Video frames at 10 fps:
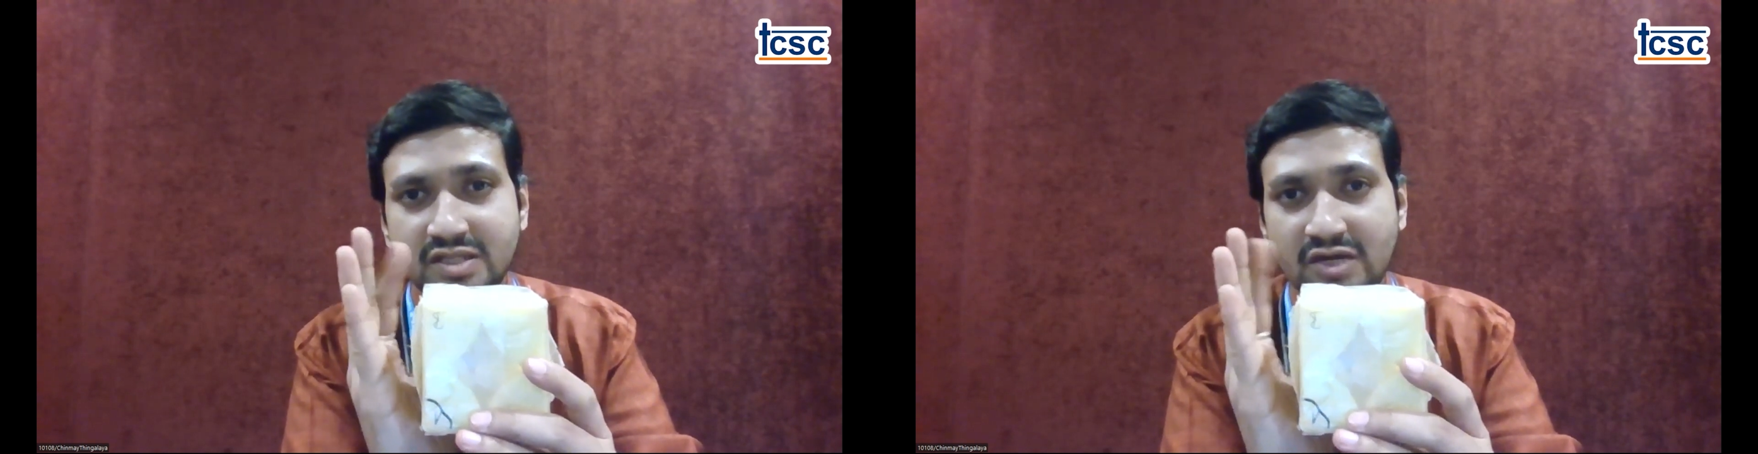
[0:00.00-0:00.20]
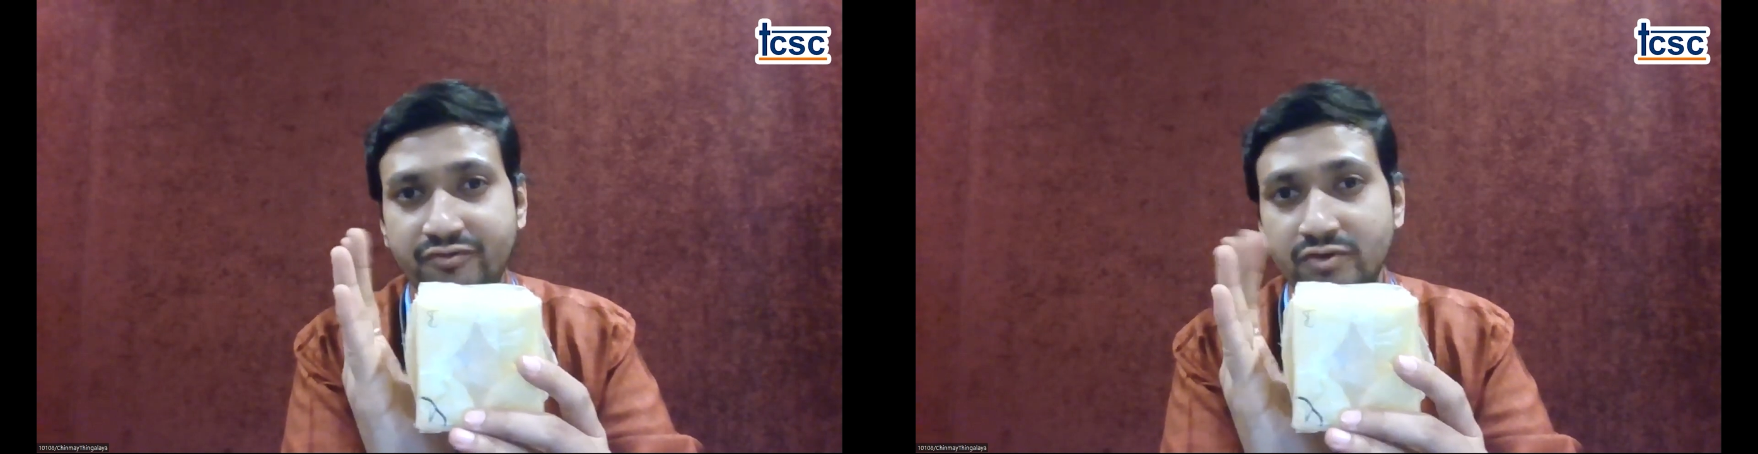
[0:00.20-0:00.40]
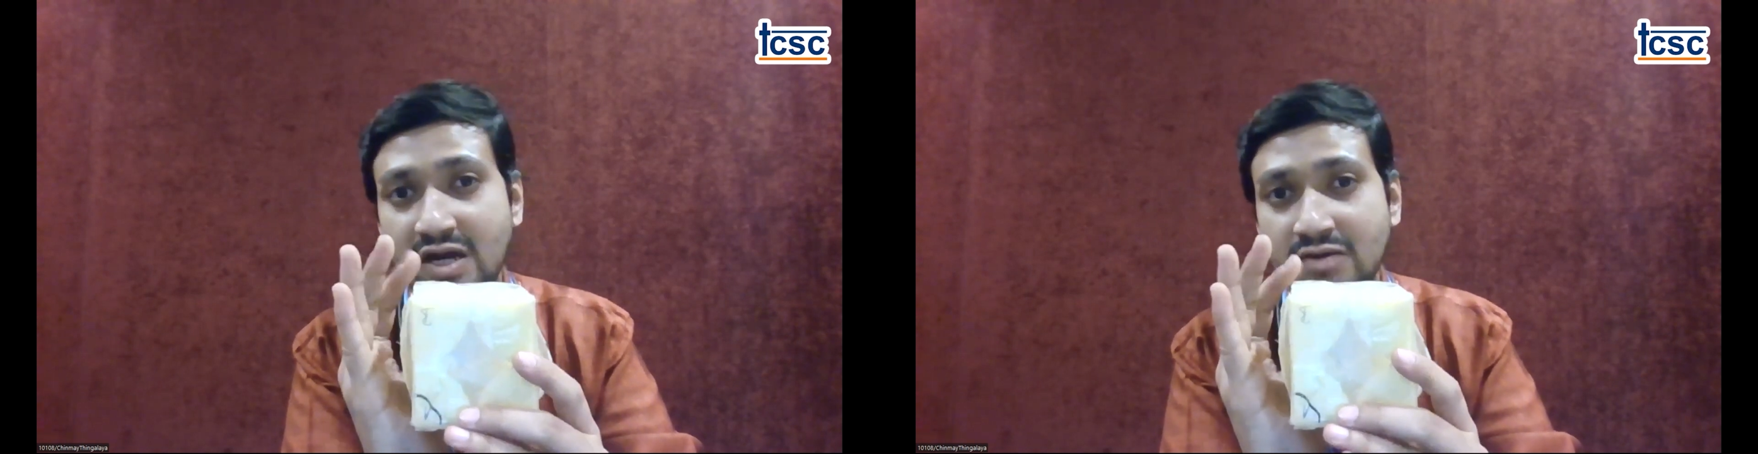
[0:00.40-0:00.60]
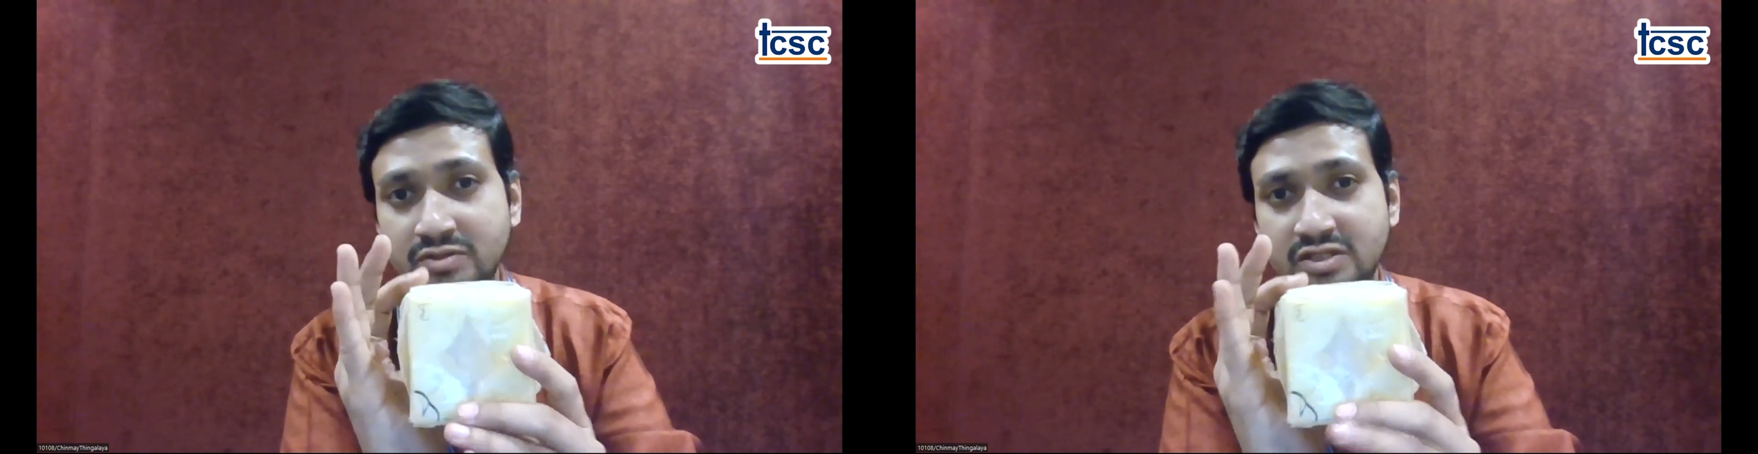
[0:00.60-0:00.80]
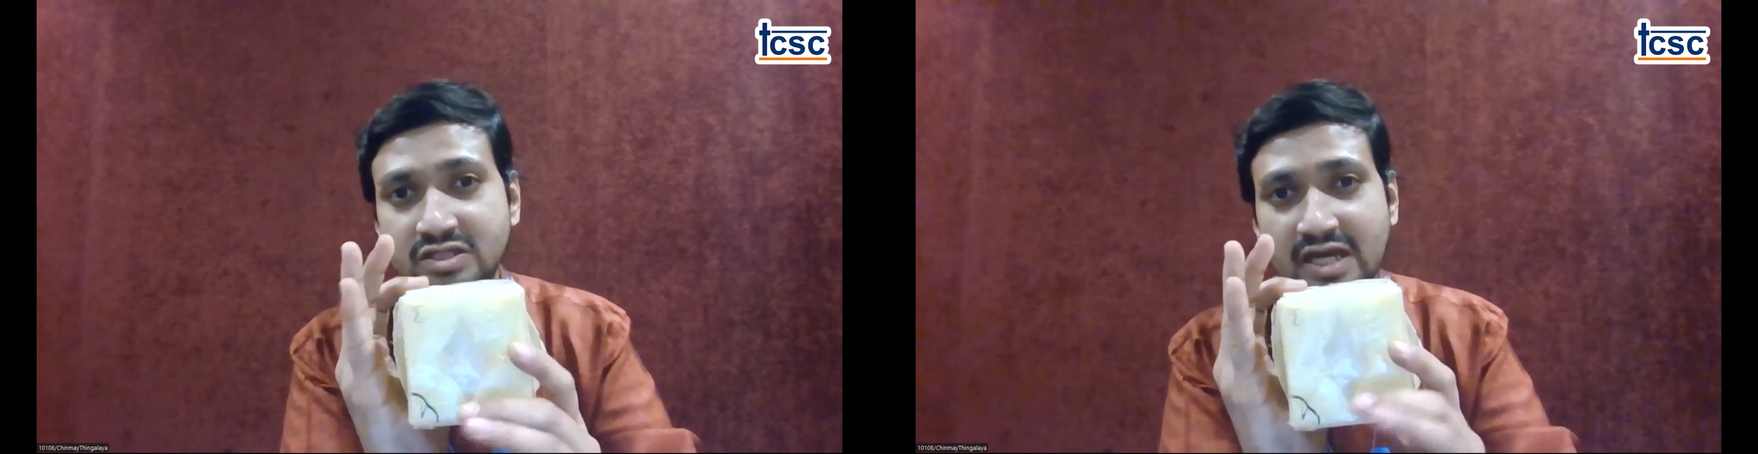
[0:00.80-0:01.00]
Now, if you
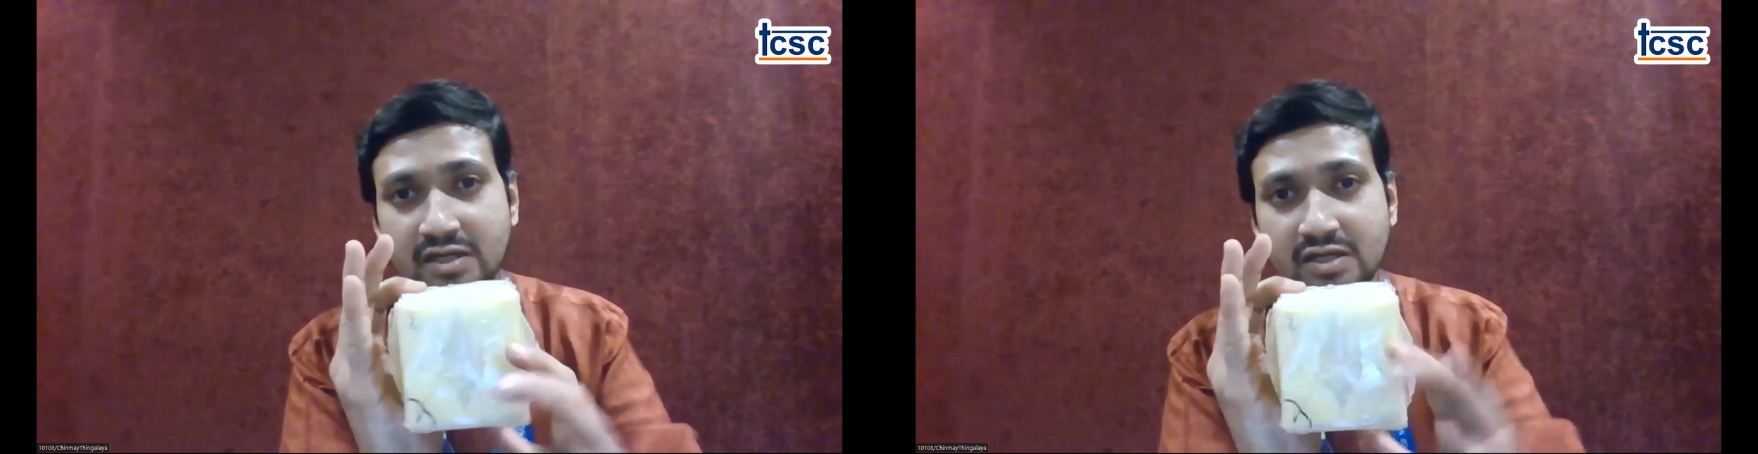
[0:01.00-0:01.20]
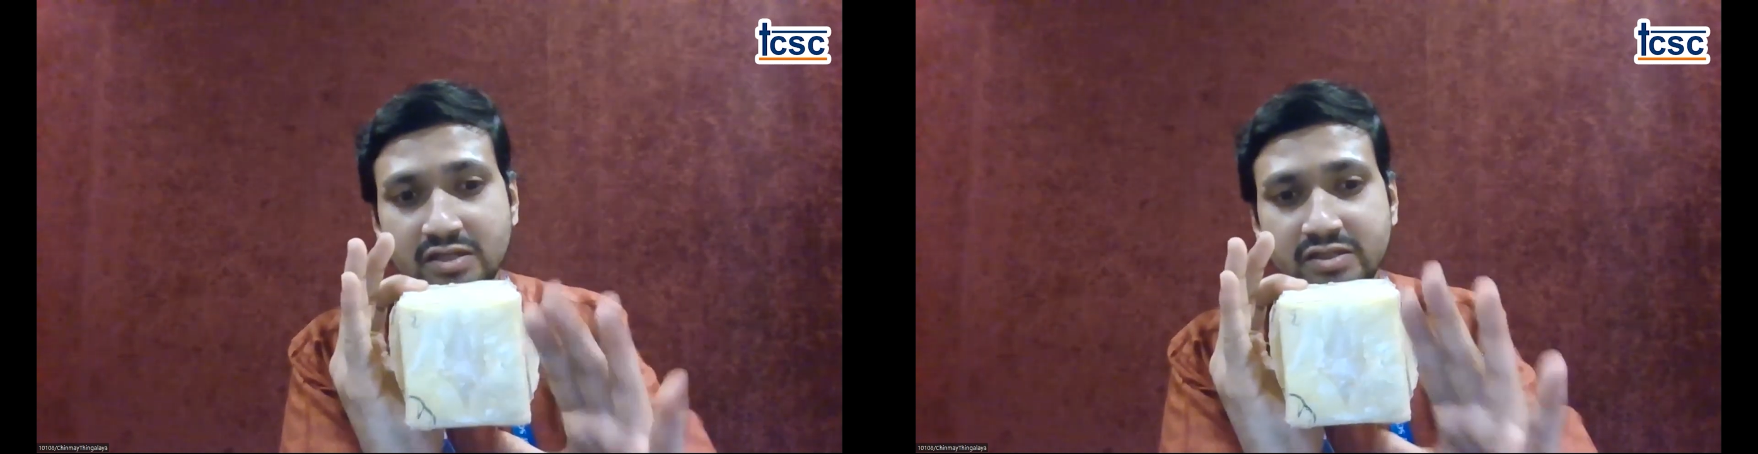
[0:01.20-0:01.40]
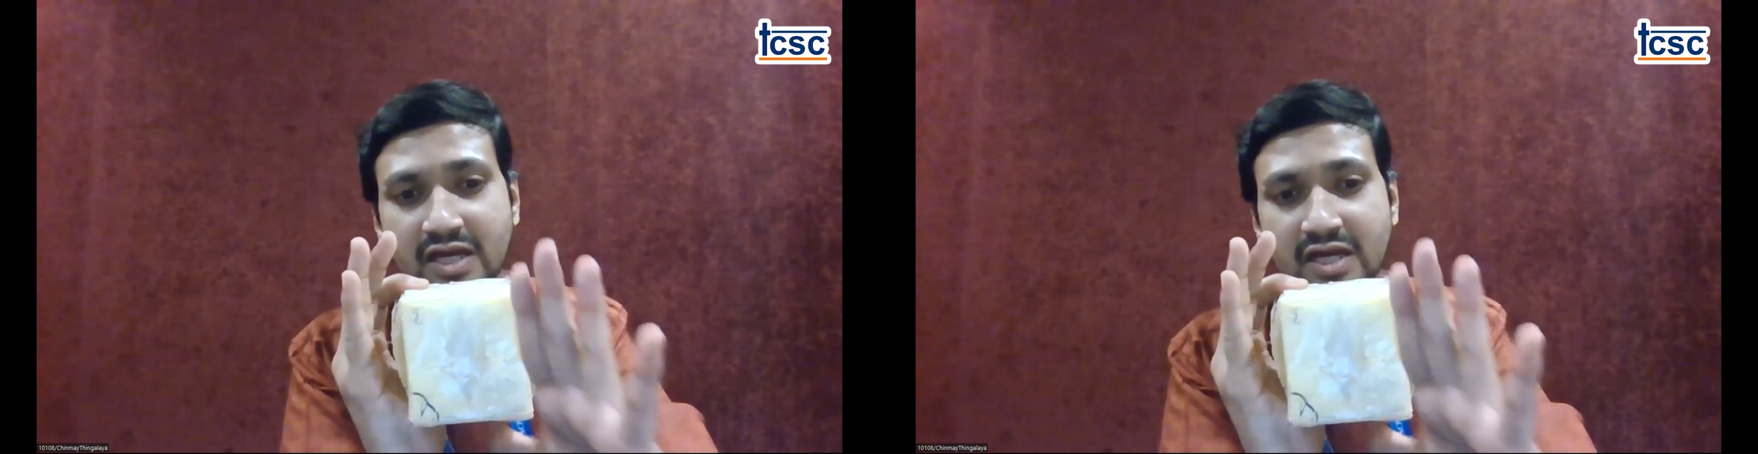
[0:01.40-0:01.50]
count this angle,